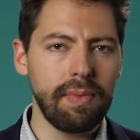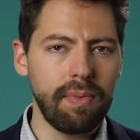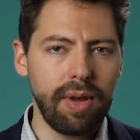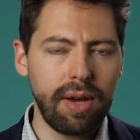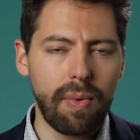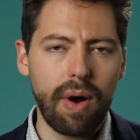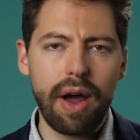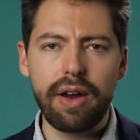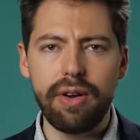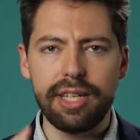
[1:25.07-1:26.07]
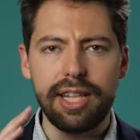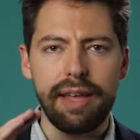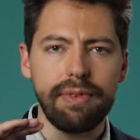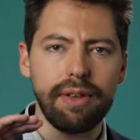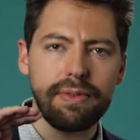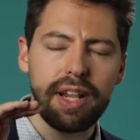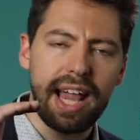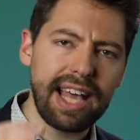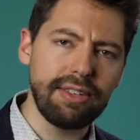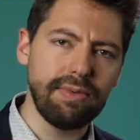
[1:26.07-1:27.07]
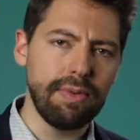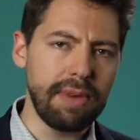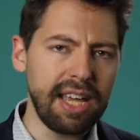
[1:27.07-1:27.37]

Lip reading: require this level of classroom